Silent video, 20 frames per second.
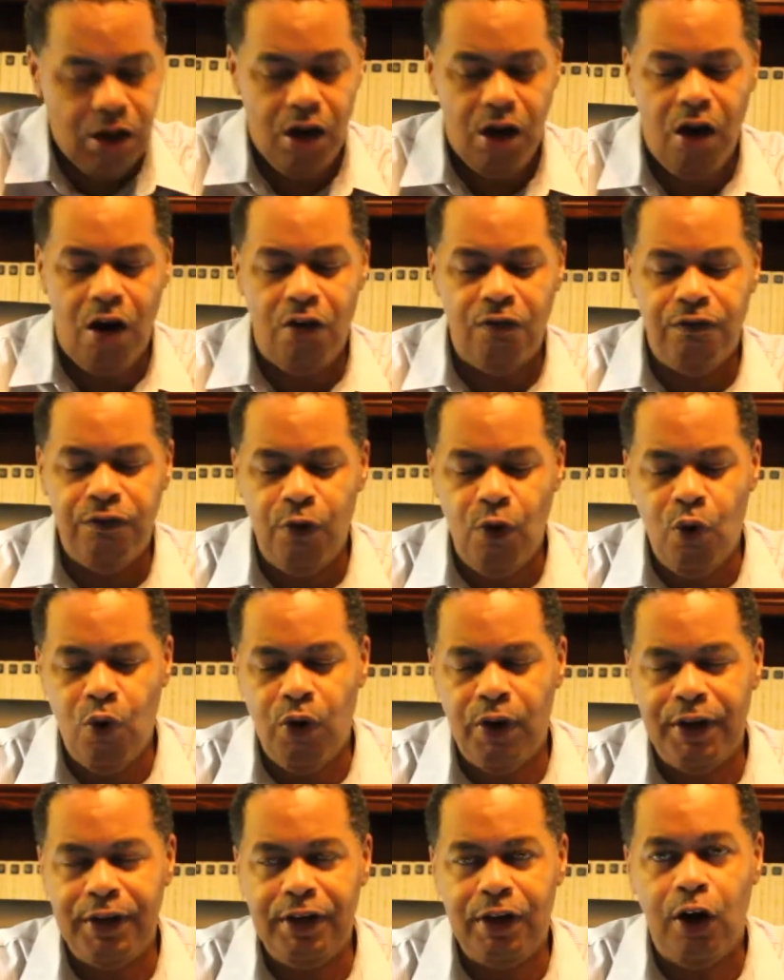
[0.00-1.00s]

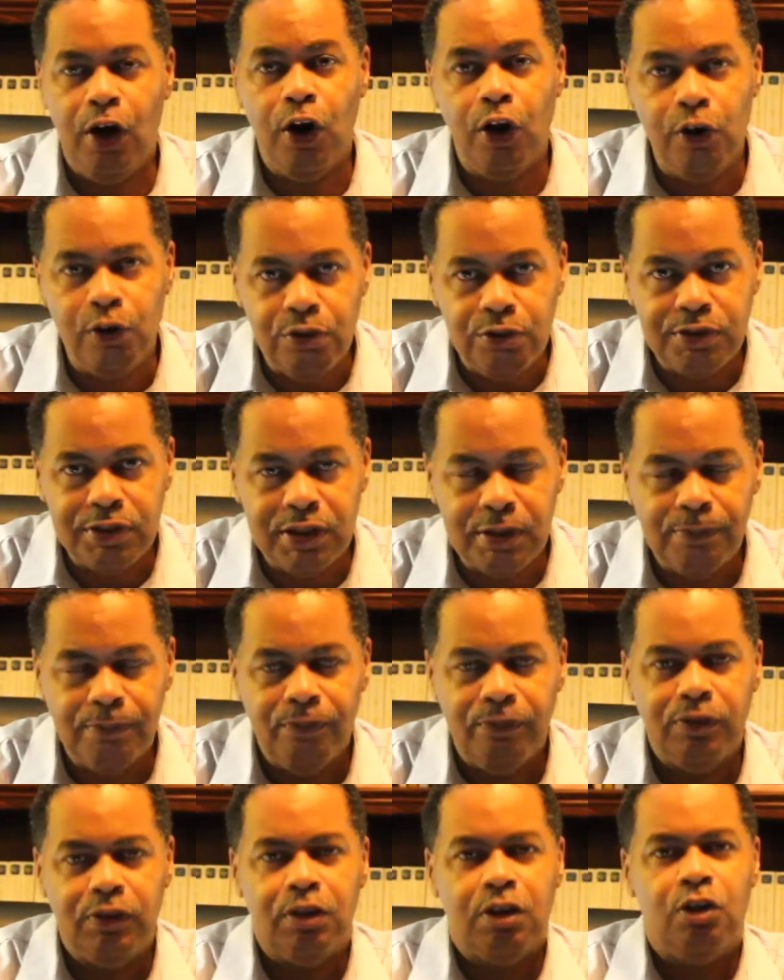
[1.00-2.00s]
avoid hurt.
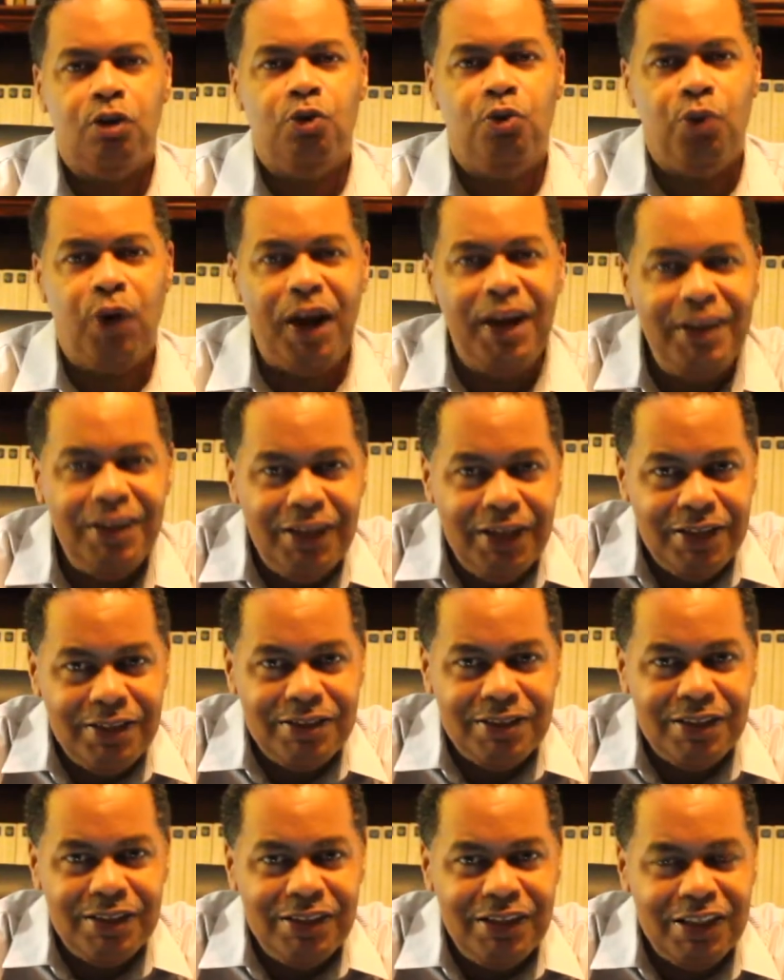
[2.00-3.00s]

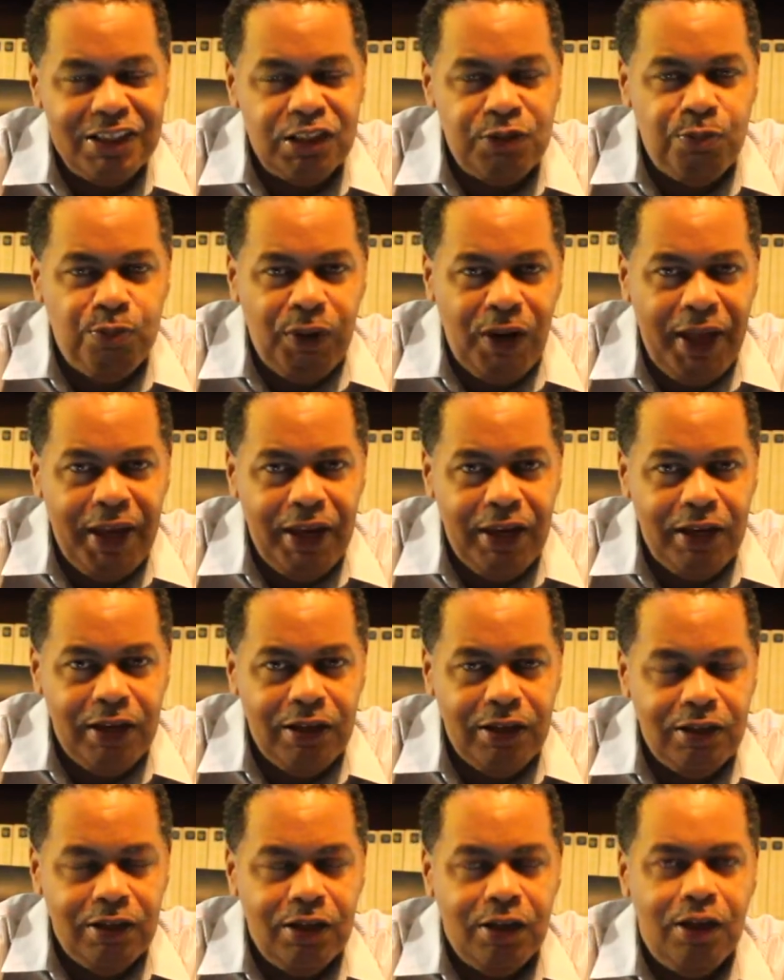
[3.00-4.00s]
Greatness
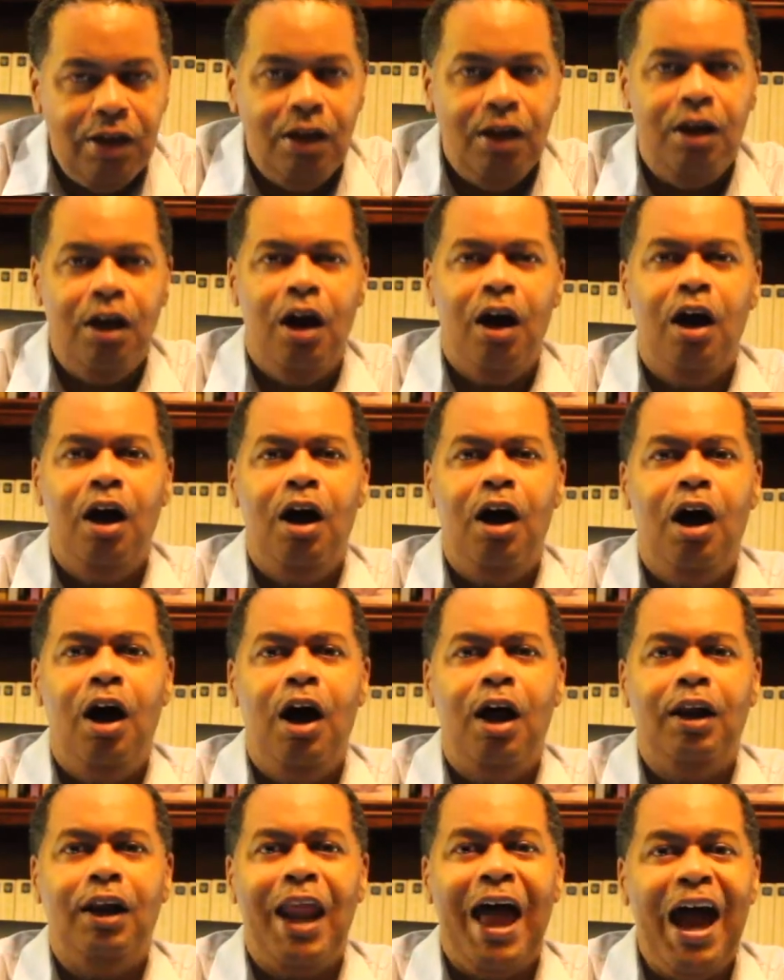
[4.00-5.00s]
displayed
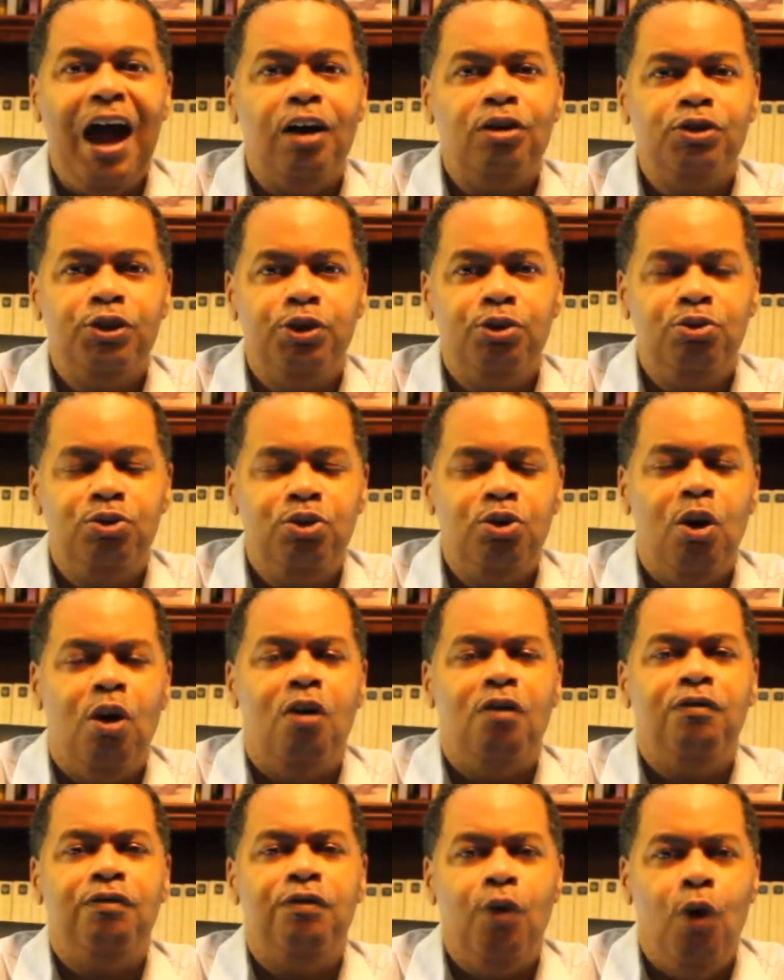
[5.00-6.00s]
allows you to
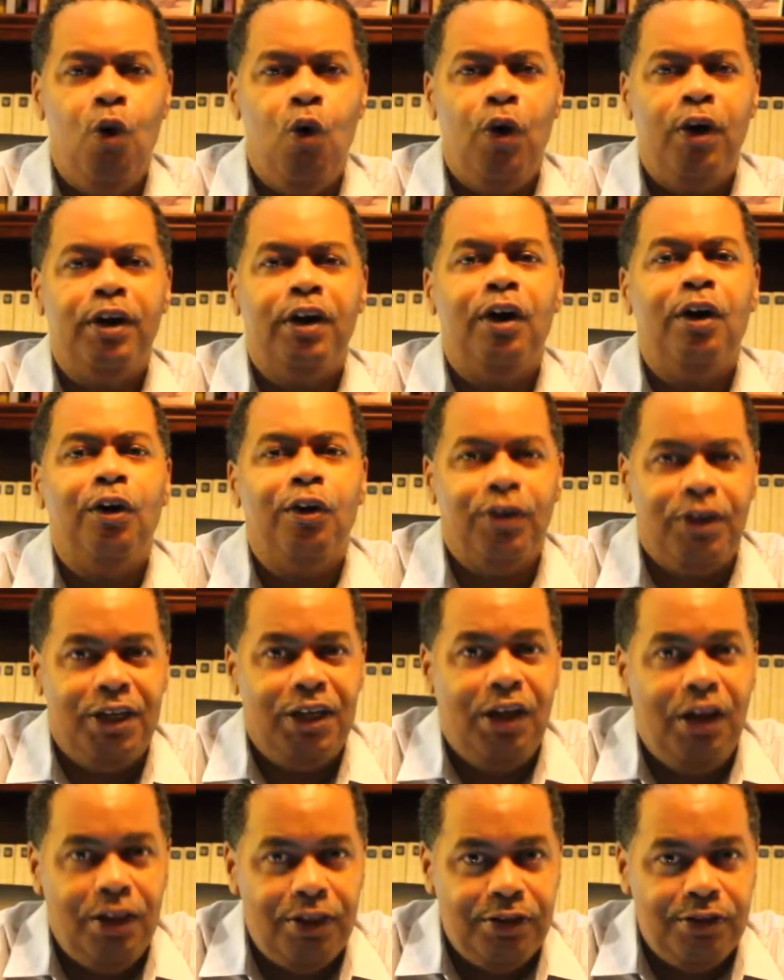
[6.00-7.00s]
avoid
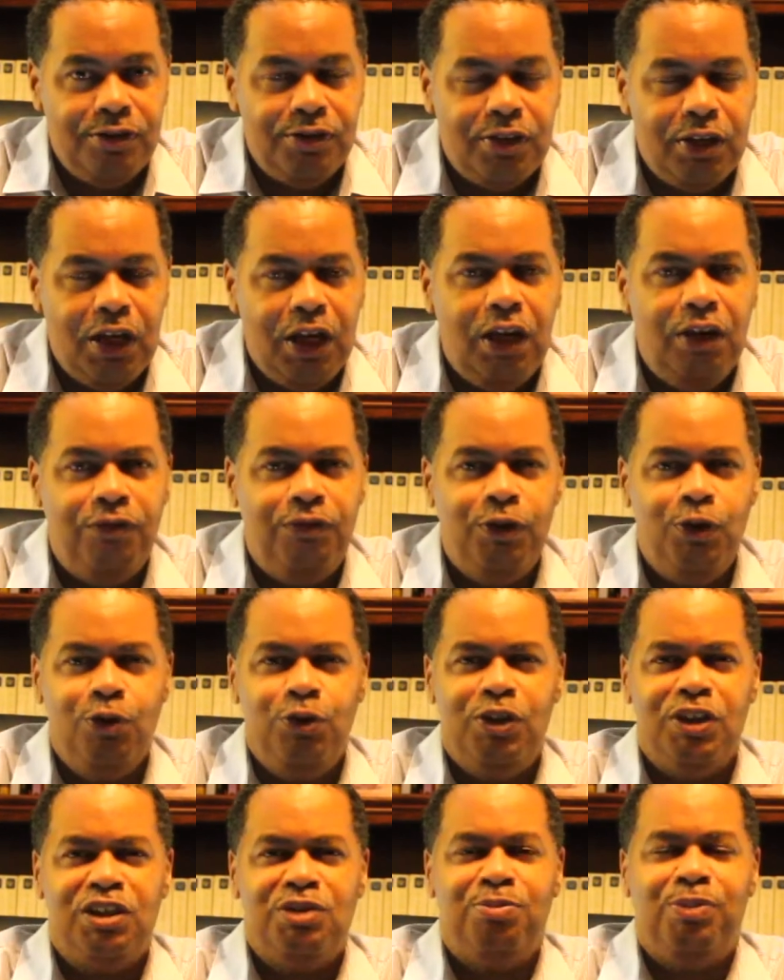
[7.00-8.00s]
hurting others. If you
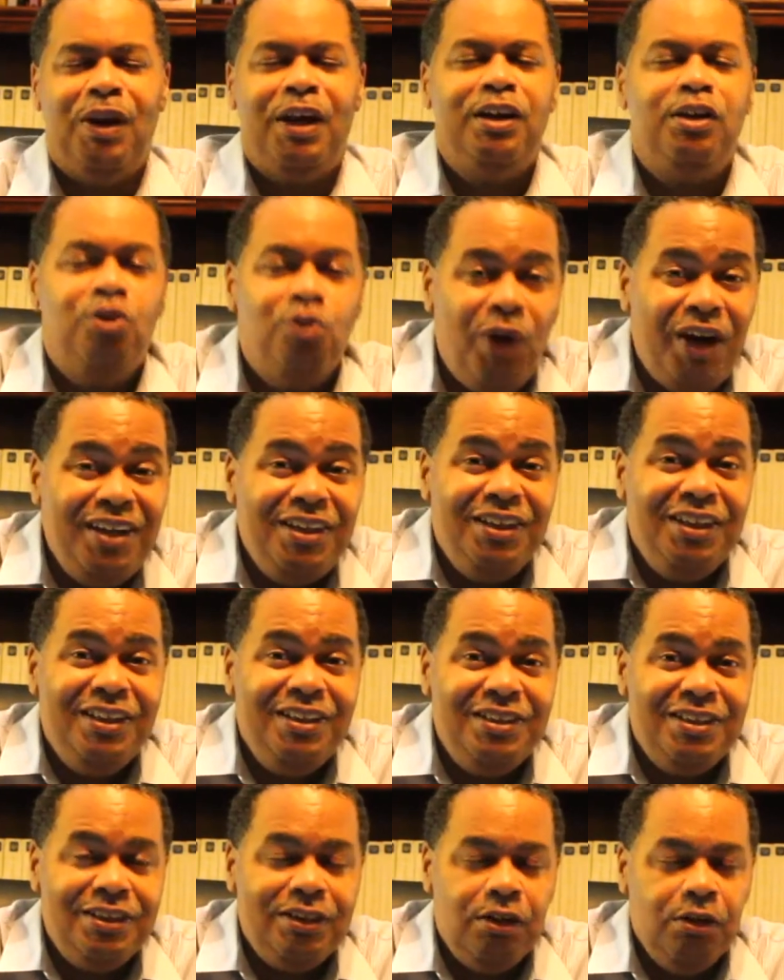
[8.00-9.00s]
display
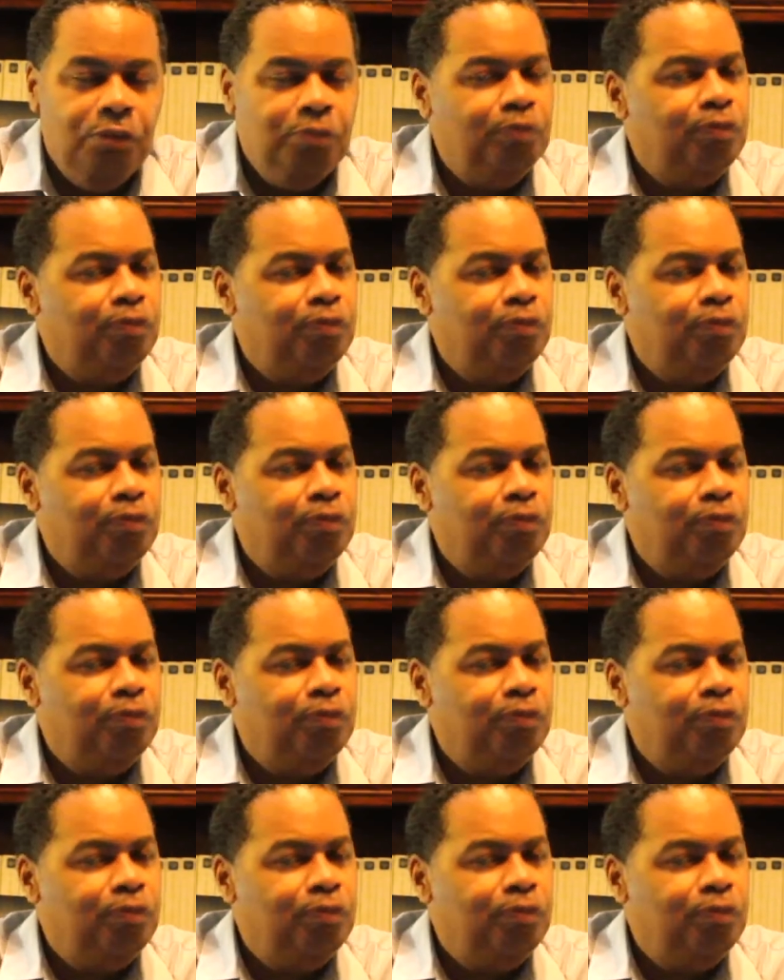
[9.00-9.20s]
greatness,